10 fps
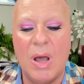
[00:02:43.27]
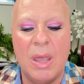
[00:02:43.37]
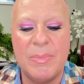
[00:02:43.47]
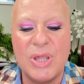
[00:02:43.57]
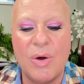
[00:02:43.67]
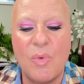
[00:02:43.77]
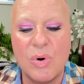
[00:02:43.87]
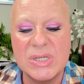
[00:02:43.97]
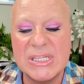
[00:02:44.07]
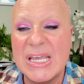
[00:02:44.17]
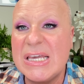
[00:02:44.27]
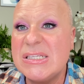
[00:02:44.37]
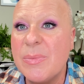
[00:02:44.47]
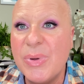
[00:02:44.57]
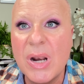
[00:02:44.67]
Um, you know, of course, it's
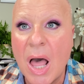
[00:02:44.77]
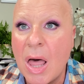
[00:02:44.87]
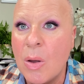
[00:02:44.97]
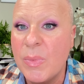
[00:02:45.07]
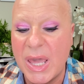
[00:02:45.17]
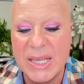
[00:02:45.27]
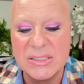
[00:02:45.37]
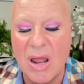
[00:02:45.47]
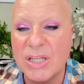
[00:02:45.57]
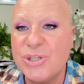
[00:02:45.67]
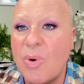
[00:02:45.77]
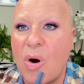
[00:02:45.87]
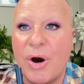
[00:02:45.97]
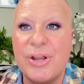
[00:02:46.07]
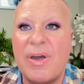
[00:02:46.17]
easy to put on. It's not too
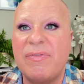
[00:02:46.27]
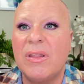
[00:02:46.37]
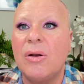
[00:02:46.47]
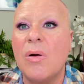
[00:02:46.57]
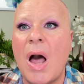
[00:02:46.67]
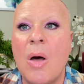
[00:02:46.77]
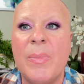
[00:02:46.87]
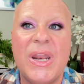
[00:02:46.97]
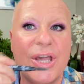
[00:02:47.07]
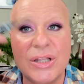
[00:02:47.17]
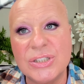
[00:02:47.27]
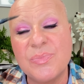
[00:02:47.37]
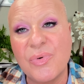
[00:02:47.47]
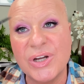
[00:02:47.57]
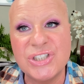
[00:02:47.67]
hard. You have the little comb and you can
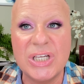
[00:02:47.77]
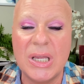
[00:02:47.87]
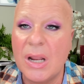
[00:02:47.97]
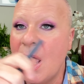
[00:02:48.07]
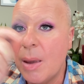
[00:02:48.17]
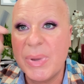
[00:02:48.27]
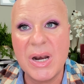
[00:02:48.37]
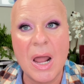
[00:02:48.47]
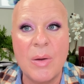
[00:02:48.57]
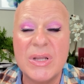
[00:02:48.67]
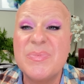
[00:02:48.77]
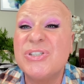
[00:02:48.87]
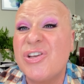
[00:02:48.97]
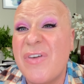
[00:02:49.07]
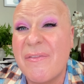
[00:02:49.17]
just brush it, put it on,
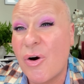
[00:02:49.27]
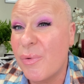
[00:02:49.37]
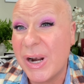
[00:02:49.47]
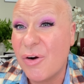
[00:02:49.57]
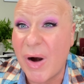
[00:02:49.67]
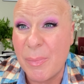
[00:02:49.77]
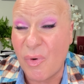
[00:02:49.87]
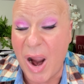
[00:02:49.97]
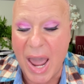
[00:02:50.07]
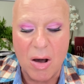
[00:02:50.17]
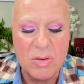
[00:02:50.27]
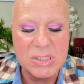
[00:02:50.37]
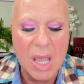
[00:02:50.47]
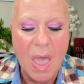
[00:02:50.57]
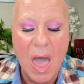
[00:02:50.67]
especially if you have already great
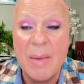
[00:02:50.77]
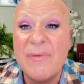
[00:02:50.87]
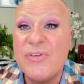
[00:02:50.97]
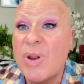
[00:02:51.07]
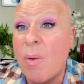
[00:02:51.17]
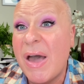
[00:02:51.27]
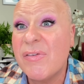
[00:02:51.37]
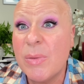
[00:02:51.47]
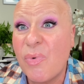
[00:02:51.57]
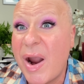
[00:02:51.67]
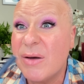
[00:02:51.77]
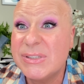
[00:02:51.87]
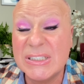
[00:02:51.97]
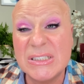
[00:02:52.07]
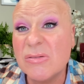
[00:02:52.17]
brows. Um, if you don't have good
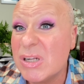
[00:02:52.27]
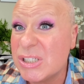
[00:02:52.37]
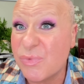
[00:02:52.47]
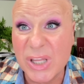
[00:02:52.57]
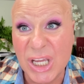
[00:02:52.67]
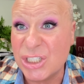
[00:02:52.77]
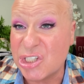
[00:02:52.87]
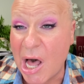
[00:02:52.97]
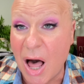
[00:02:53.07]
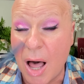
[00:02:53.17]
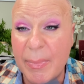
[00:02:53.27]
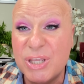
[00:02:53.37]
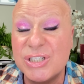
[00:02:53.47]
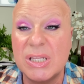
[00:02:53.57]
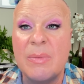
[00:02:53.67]
brows, it still does a really good job. You
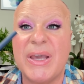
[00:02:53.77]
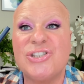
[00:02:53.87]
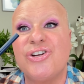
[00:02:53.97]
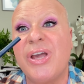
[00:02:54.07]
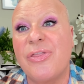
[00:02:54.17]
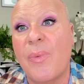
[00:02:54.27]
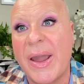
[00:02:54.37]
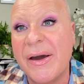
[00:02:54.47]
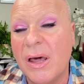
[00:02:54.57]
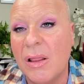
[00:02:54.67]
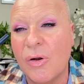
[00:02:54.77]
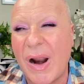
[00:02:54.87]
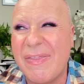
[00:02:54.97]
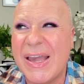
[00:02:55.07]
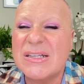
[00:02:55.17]
just have to make sure you get the right color.
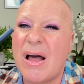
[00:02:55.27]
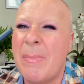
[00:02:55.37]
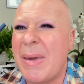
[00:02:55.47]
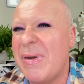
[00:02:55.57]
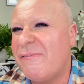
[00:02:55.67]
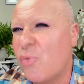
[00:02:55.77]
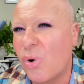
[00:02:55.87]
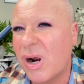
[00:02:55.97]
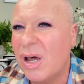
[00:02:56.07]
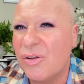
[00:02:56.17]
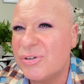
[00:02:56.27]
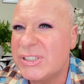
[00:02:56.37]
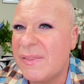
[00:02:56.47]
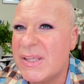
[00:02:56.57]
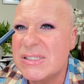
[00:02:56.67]
I think it's got maybe four
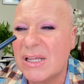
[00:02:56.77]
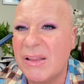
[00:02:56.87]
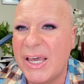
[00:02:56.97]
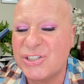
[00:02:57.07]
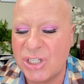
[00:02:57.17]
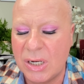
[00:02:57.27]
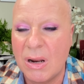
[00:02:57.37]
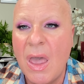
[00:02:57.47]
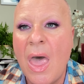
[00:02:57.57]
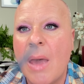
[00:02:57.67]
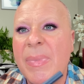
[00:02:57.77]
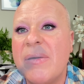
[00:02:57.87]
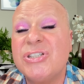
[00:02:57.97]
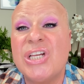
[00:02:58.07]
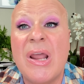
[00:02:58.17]
colors in this collection,
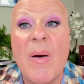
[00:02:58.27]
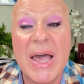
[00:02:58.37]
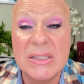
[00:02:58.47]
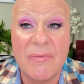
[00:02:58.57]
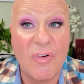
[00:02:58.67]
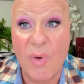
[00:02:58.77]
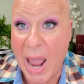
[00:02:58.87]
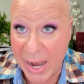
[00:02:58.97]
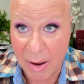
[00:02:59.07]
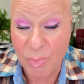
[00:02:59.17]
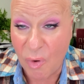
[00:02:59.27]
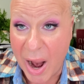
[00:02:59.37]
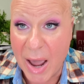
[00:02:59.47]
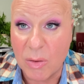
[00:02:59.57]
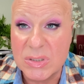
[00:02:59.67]
but Chanel has a variety of
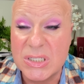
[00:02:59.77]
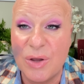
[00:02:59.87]
brows.